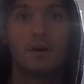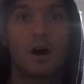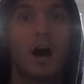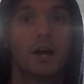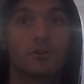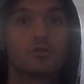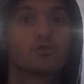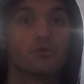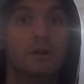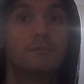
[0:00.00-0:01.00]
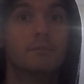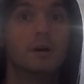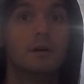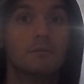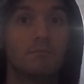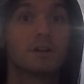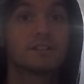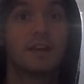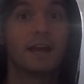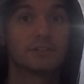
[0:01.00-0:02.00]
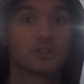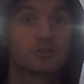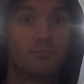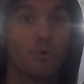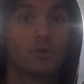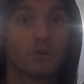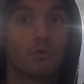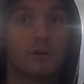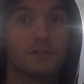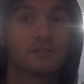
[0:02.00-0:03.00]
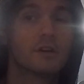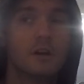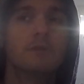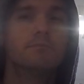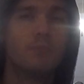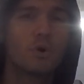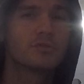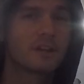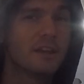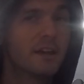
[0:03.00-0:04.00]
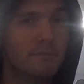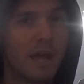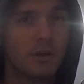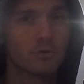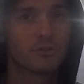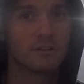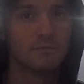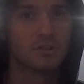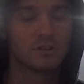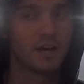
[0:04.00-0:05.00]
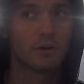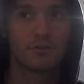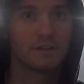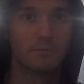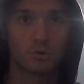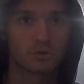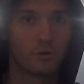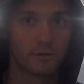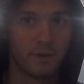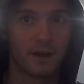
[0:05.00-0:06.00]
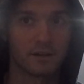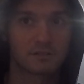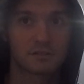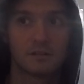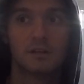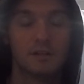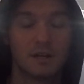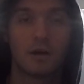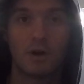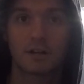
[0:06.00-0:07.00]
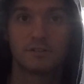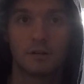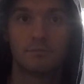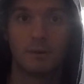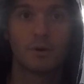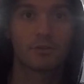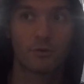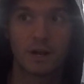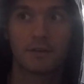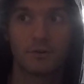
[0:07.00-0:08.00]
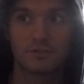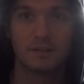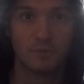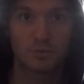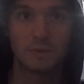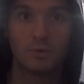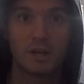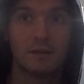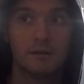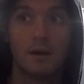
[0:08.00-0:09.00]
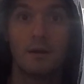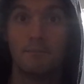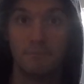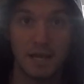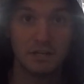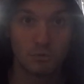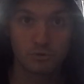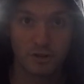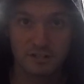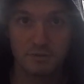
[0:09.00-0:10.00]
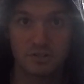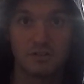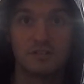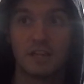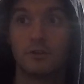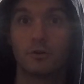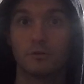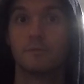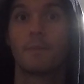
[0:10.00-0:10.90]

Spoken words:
higher trim Mustangs, like sportier ones, most likely get a manual transmission. I don't think most are automatics. I'm going to throw it out there and say most people get manual transmissions in their